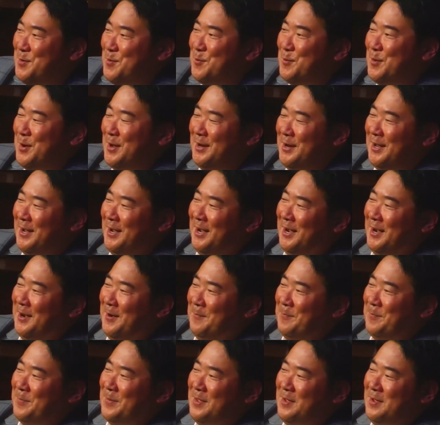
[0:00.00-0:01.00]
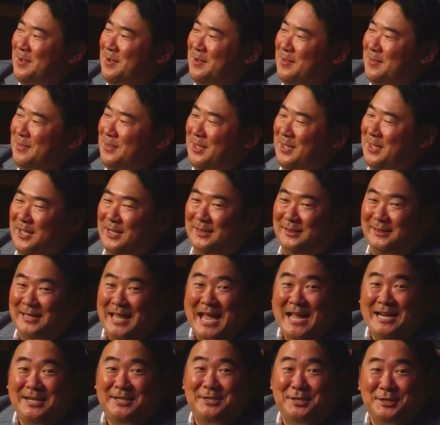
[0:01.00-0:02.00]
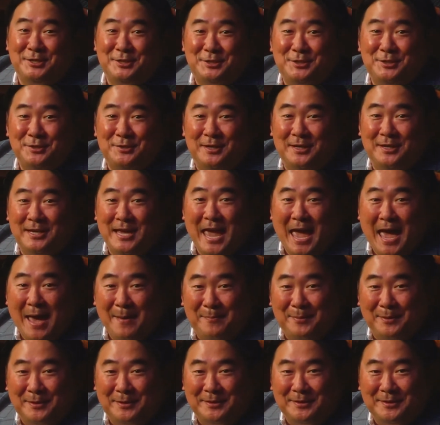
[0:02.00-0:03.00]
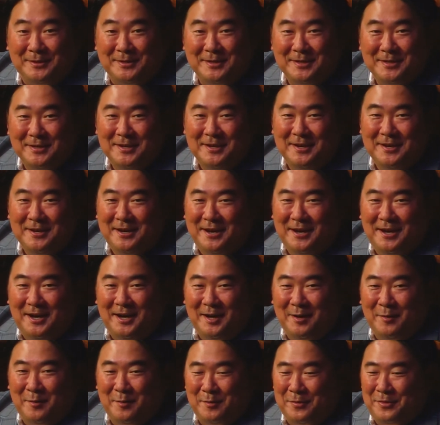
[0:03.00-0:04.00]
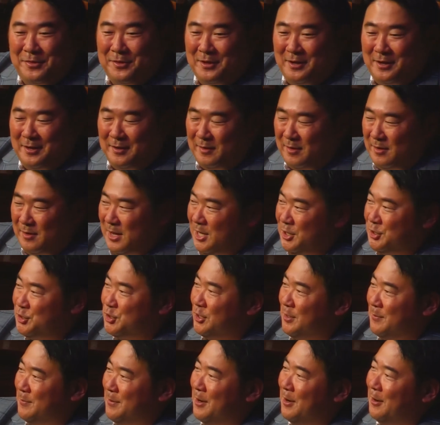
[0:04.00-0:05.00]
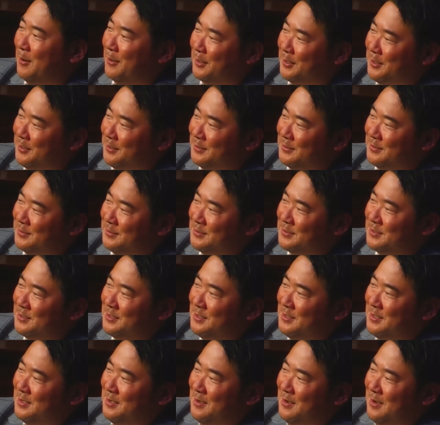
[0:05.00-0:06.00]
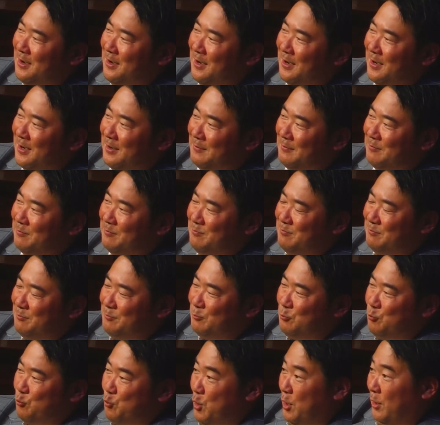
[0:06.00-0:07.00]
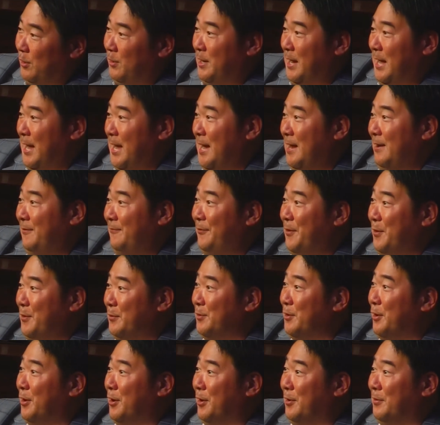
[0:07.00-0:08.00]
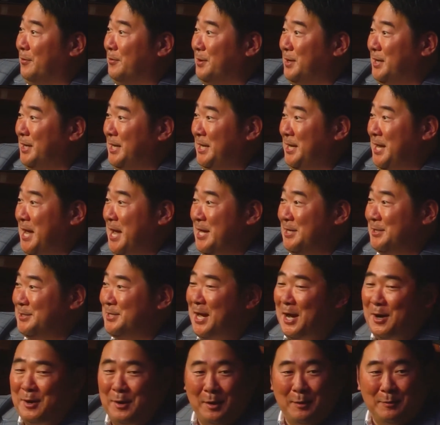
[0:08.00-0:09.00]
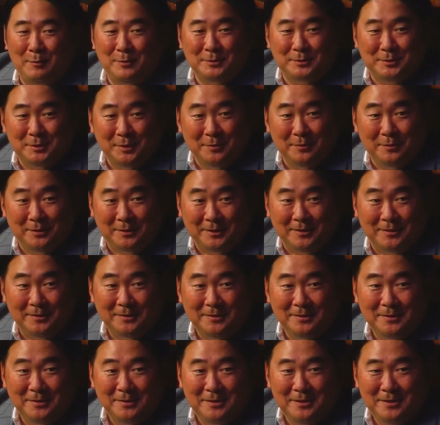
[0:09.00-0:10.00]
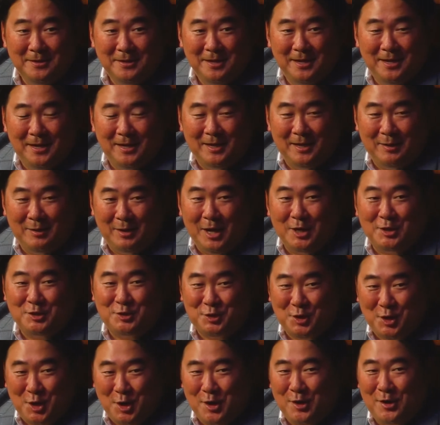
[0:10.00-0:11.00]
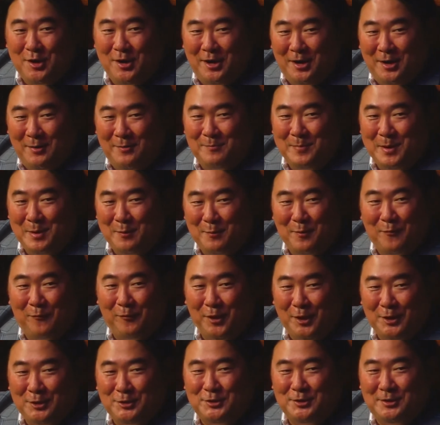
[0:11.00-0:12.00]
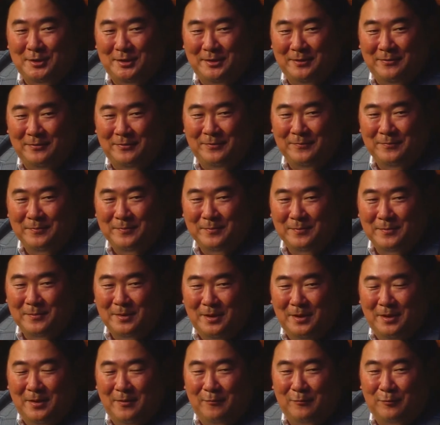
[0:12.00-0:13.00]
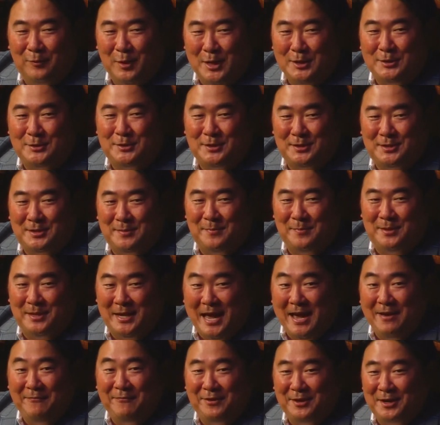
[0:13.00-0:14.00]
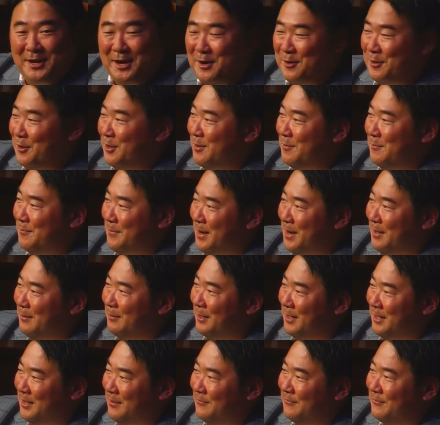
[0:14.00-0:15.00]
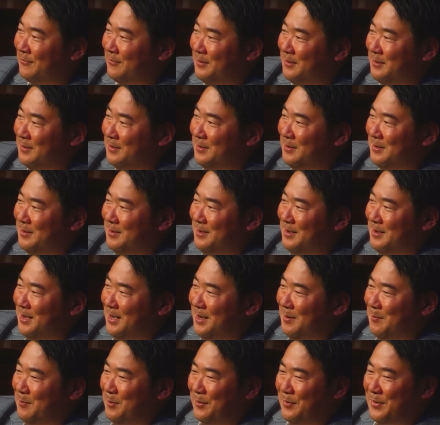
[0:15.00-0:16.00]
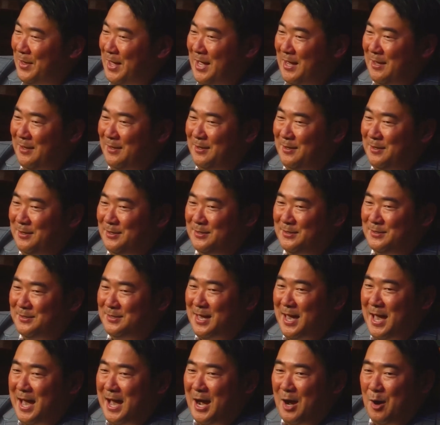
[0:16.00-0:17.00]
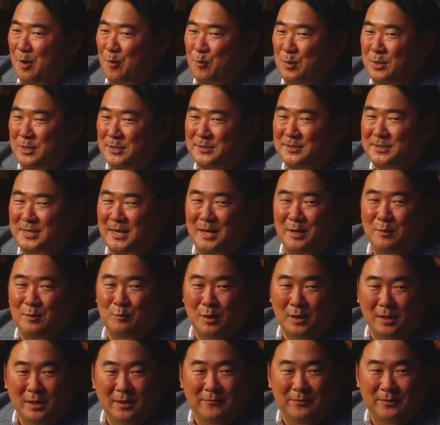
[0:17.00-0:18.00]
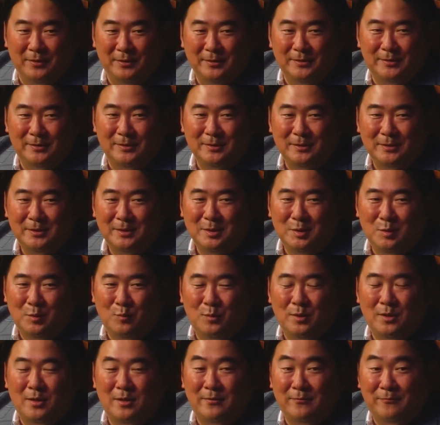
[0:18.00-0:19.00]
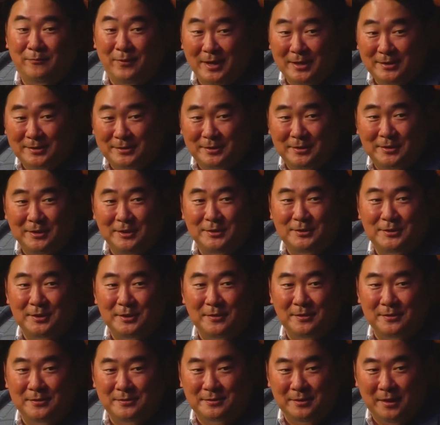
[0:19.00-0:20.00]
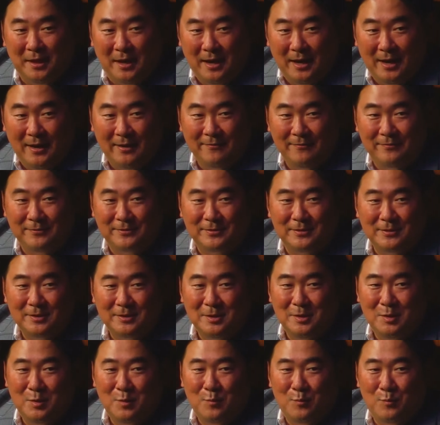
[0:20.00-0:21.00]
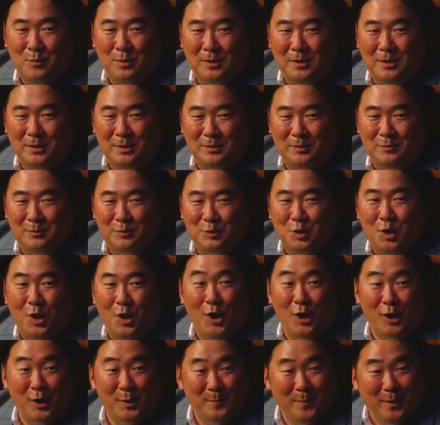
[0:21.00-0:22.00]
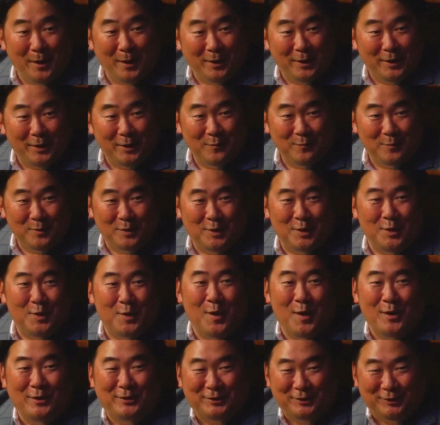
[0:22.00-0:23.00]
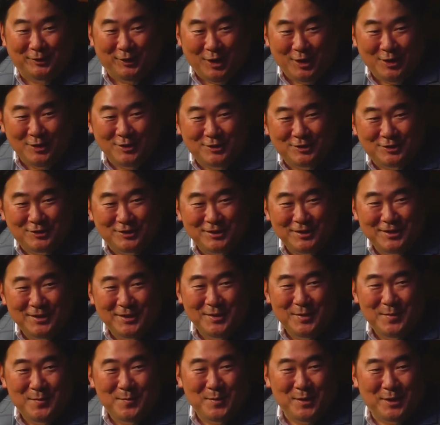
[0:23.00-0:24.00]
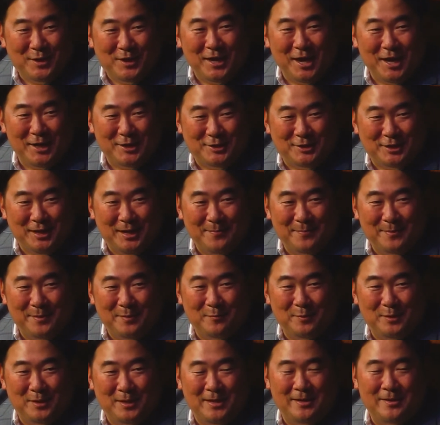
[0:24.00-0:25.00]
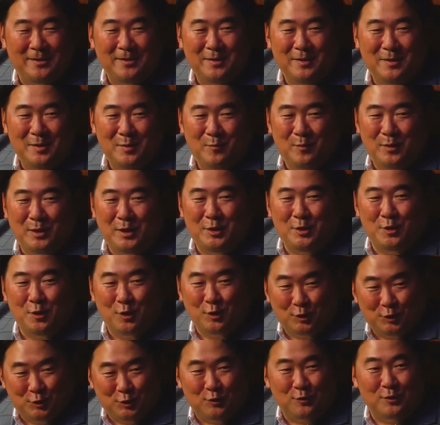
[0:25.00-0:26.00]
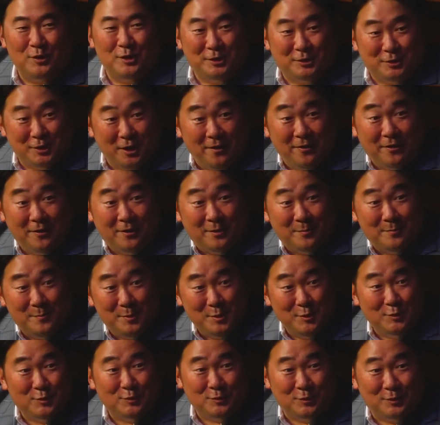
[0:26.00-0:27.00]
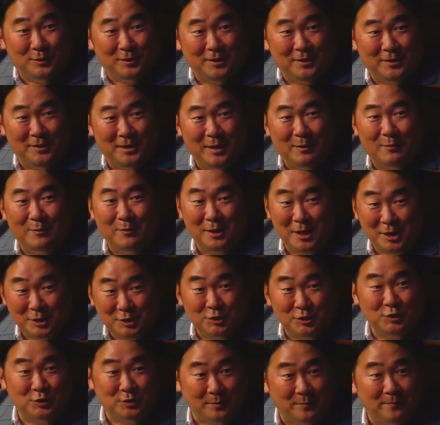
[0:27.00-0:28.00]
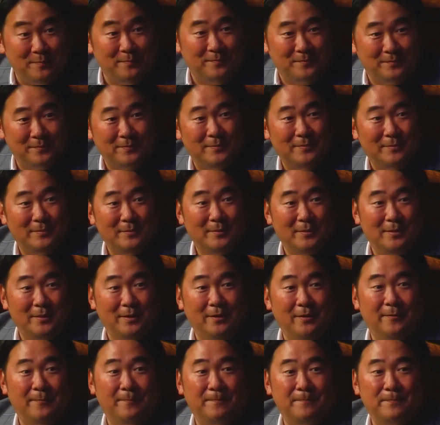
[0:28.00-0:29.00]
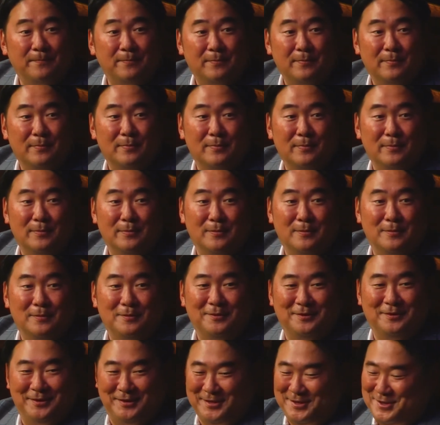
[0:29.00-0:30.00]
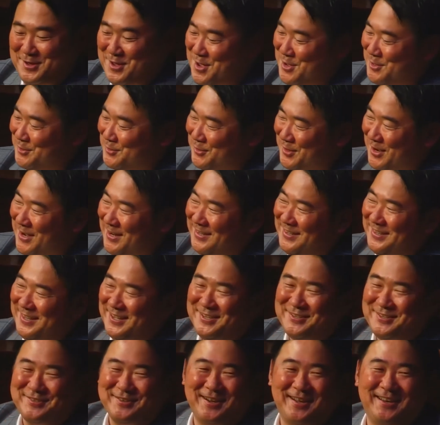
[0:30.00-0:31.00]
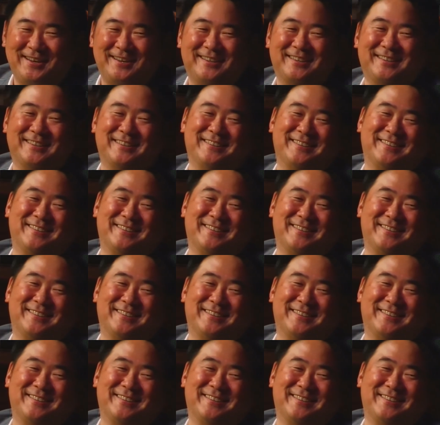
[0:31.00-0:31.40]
When um, the Atlanta shooting happened uh, with uh, Asian Americans, uh, Will and I had a phone call, and he asked how I was doing, mm -hmm. and I shared uh, my reflection of of racism that I've encountered in my life. Mm -hmm. uh, but that is how we stay relevant. Mm -hmm. We invest in each other's lives. Mm-hmm. We talk about it. We go out to lunch. Right. We catch up, and we we nurture each other mutually right. in that relationship go down the H Mart, one of the greatest places that's to right, eat right. here